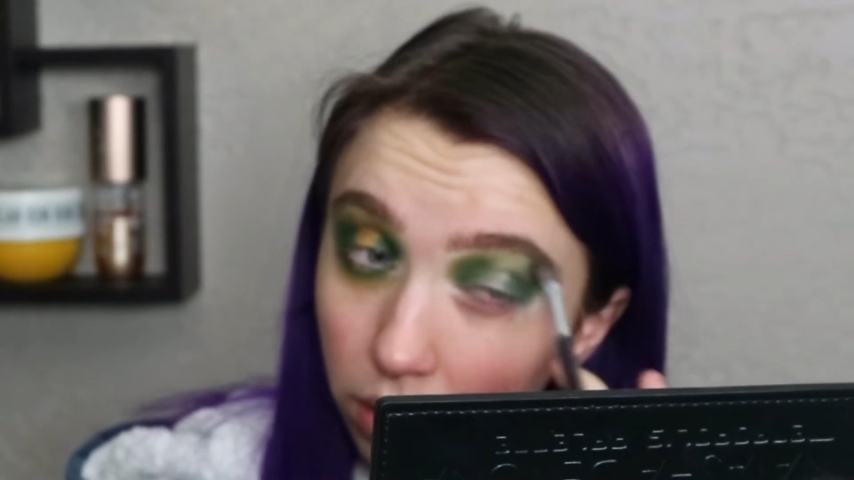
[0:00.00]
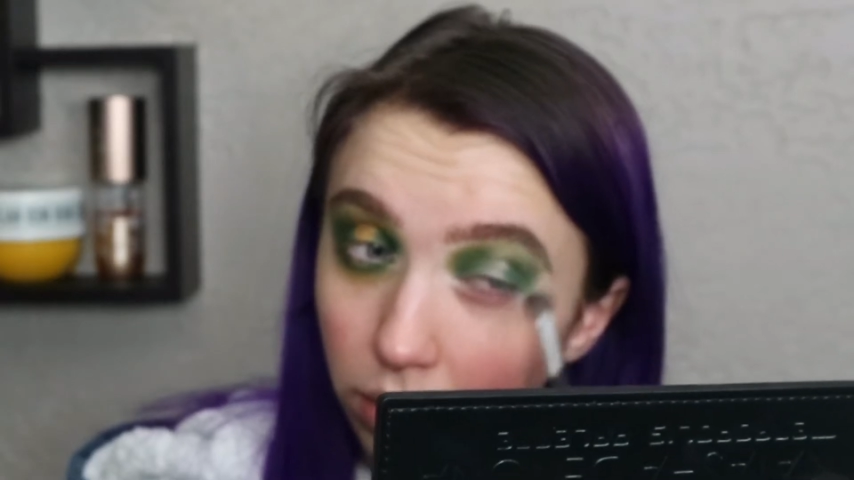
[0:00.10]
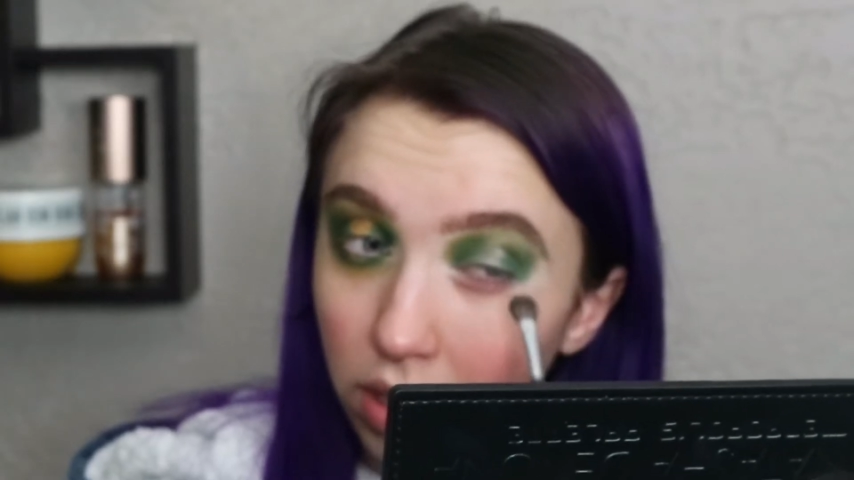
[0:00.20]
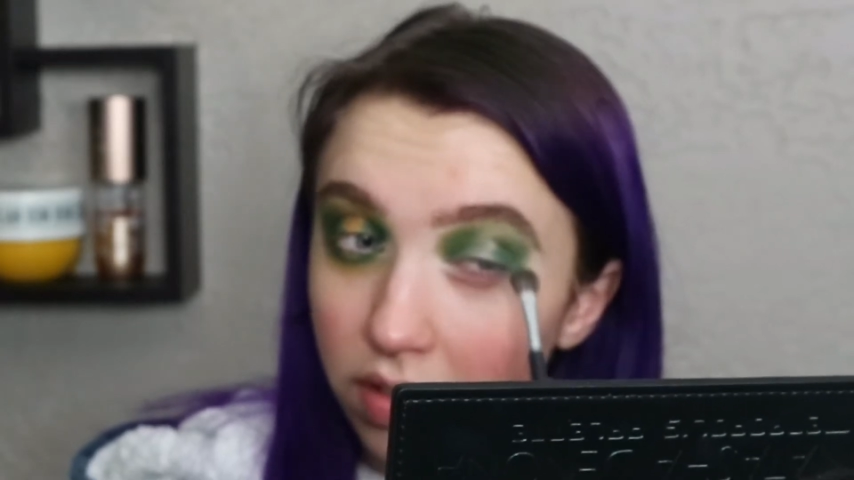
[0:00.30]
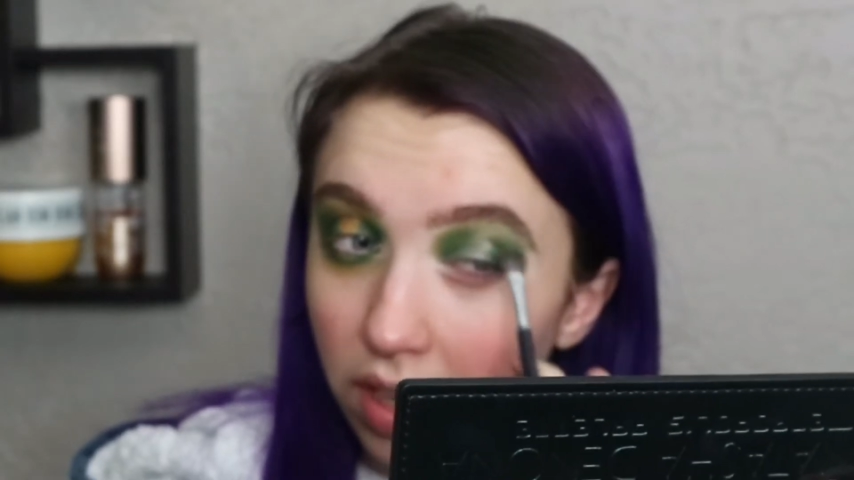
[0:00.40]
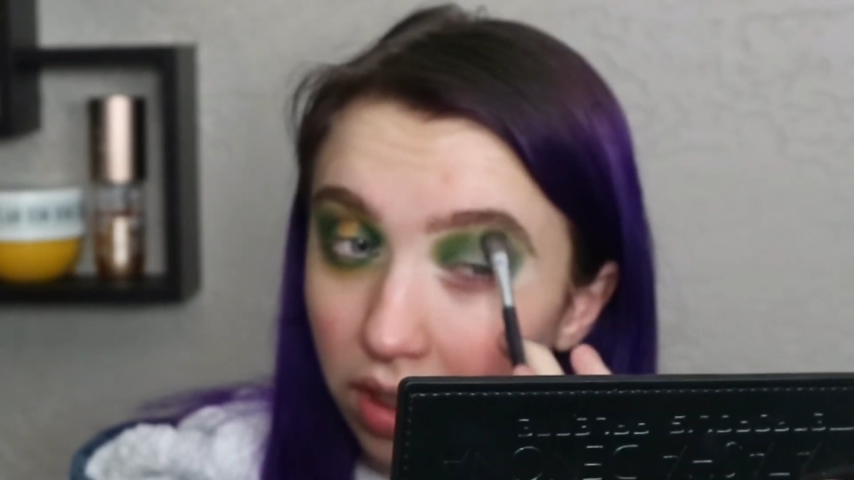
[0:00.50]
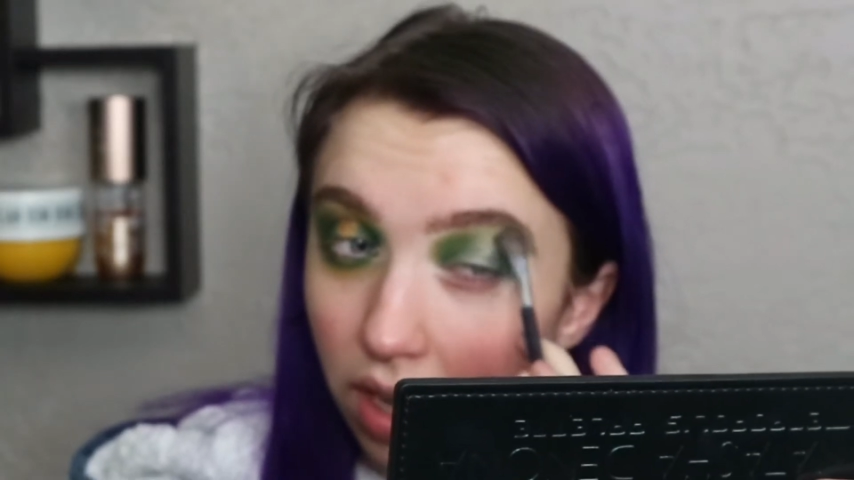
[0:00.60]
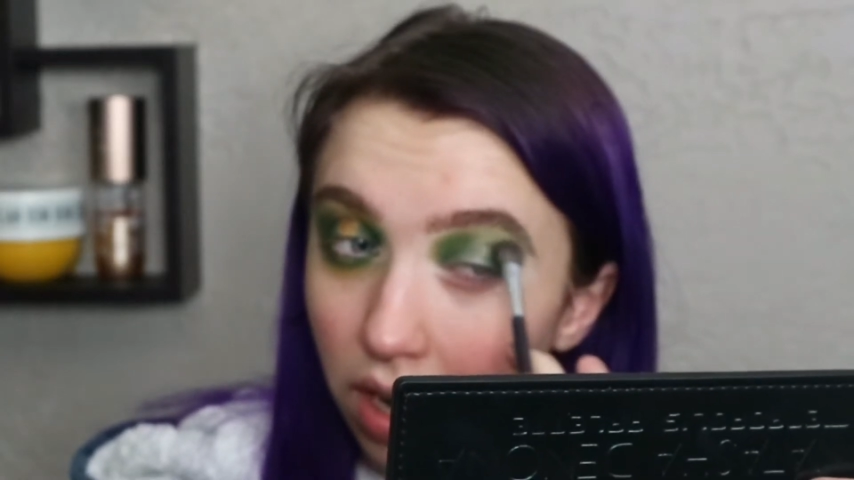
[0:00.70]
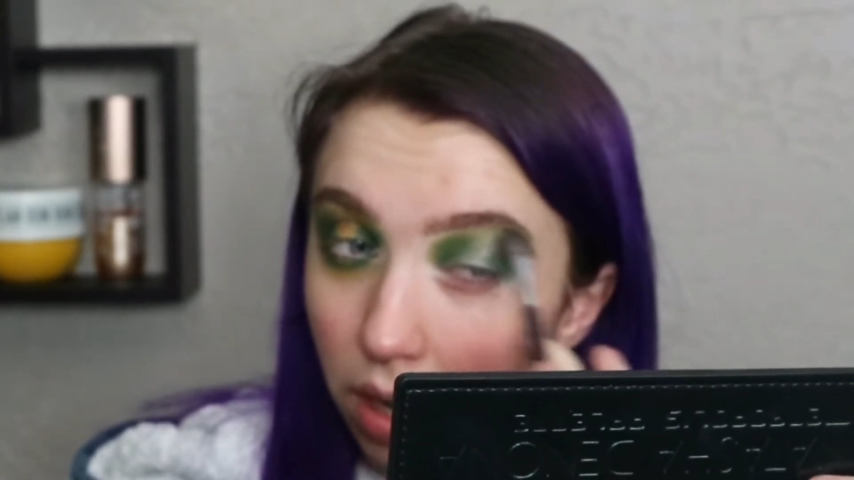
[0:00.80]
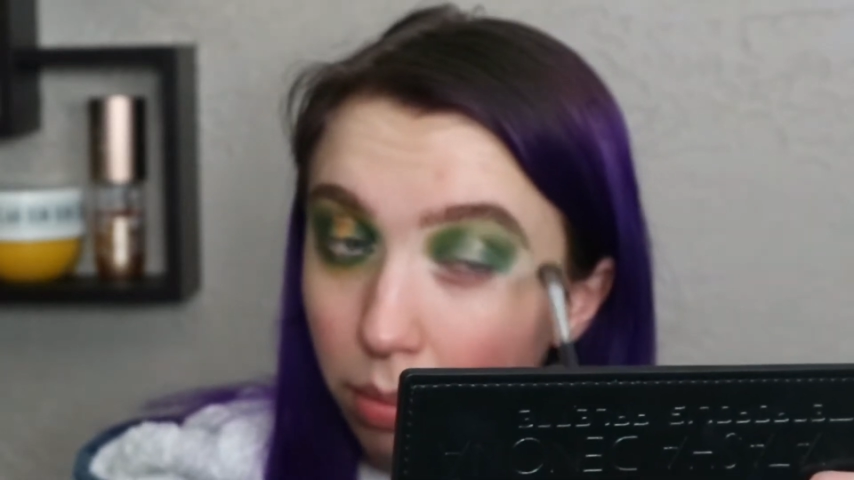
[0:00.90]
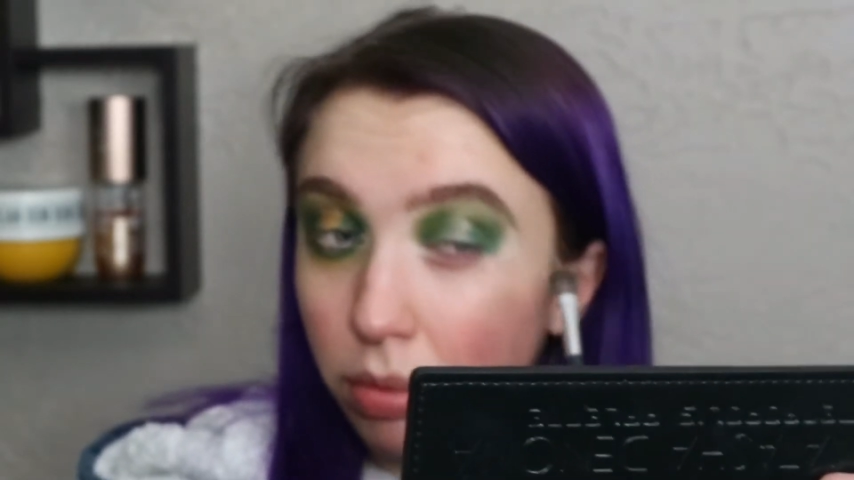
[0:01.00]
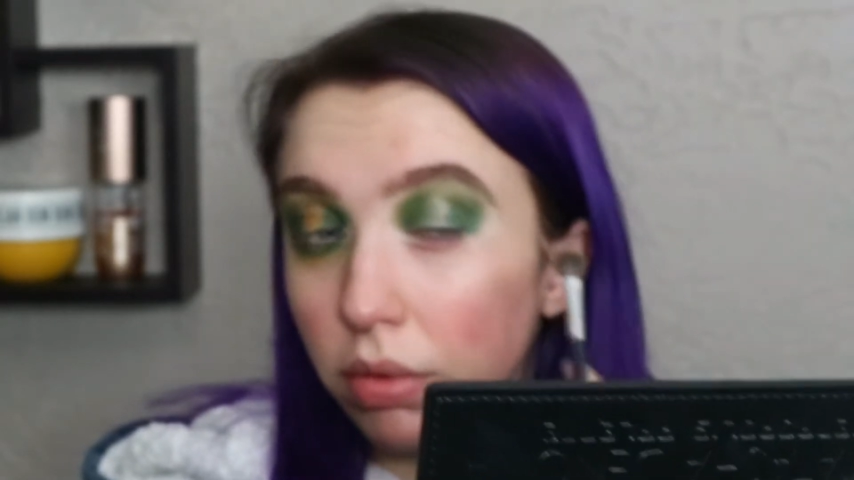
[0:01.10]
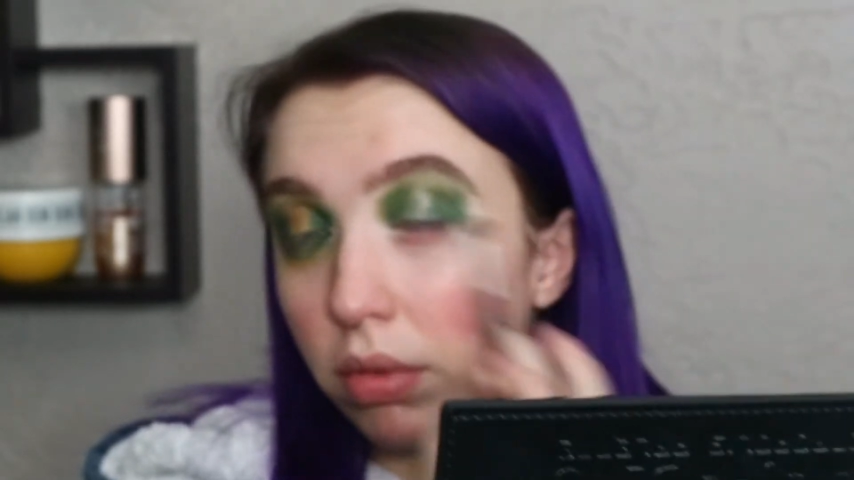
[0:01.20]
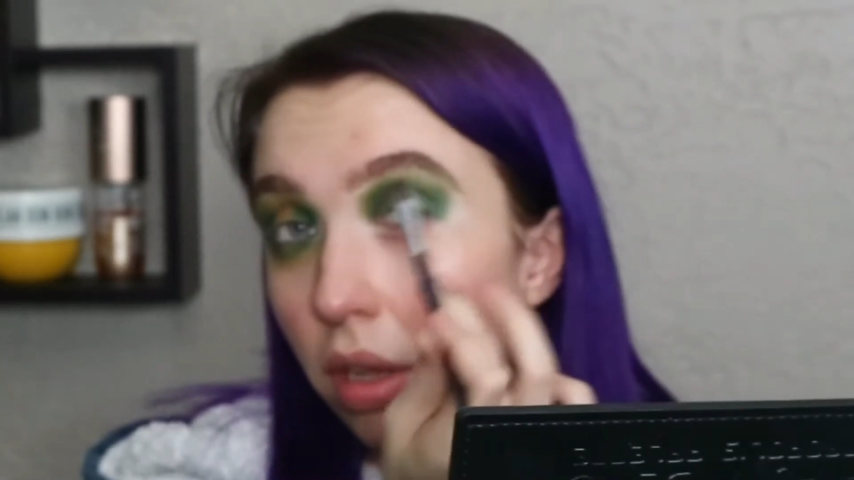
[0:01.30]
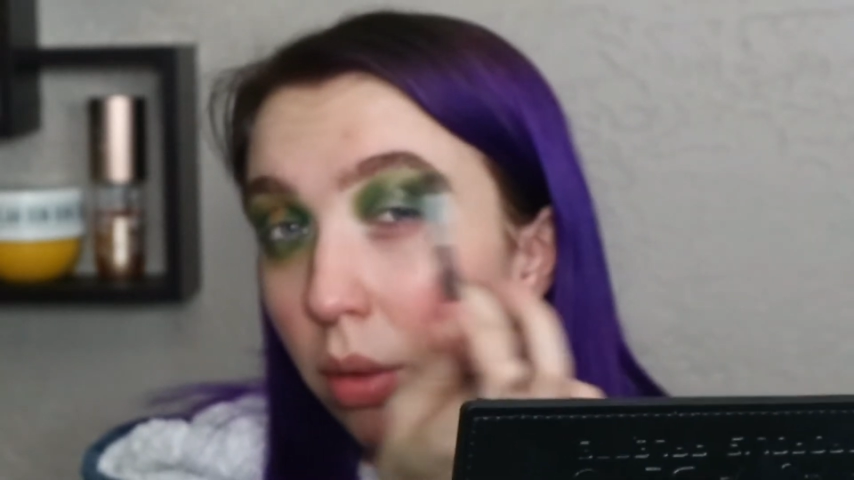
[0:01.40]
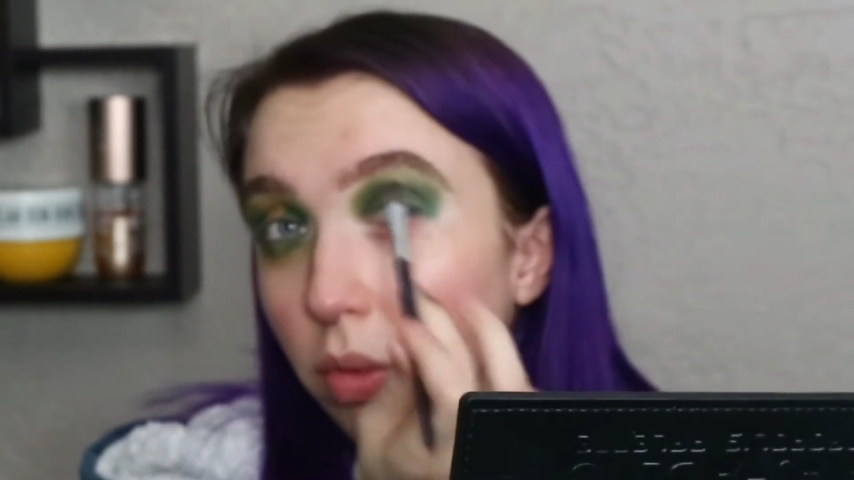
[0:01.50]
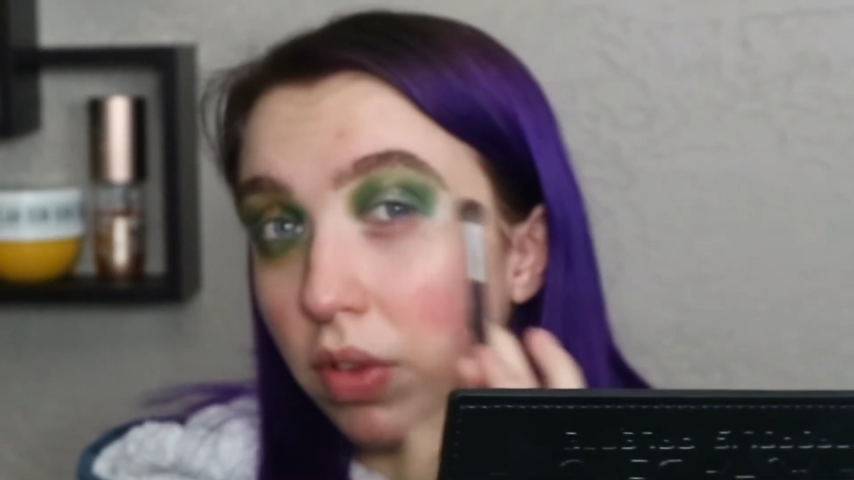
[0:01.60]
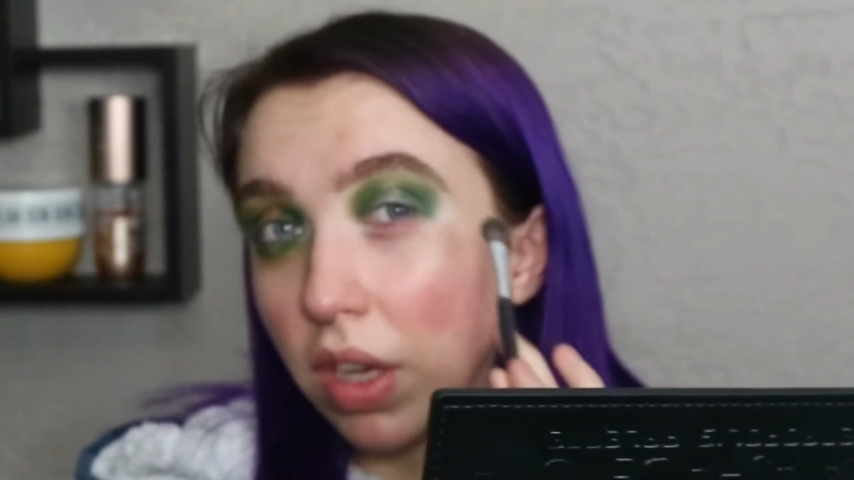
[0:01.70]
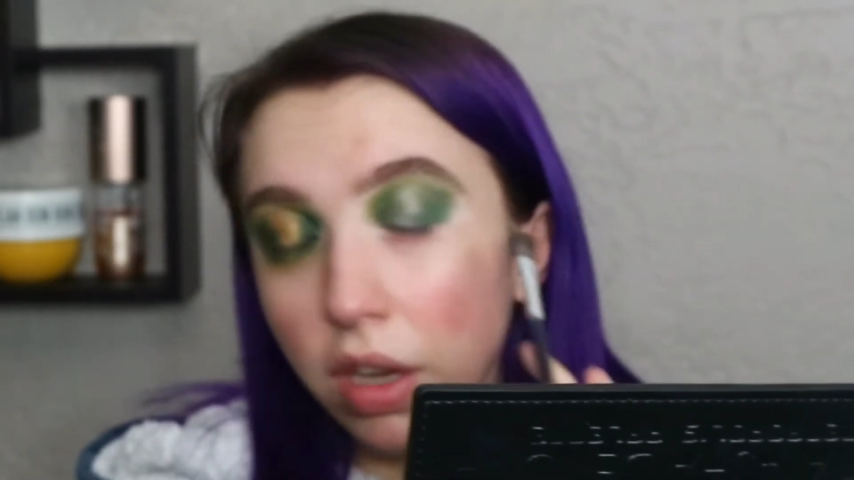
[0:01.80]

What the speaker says: I'm gonna take that up almost